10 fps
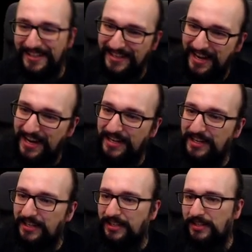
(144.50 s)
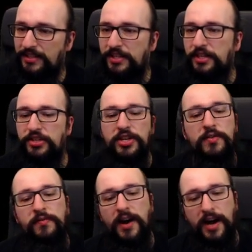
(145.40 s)
yeah, G
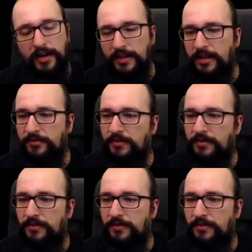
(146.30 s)
Giovanna, that's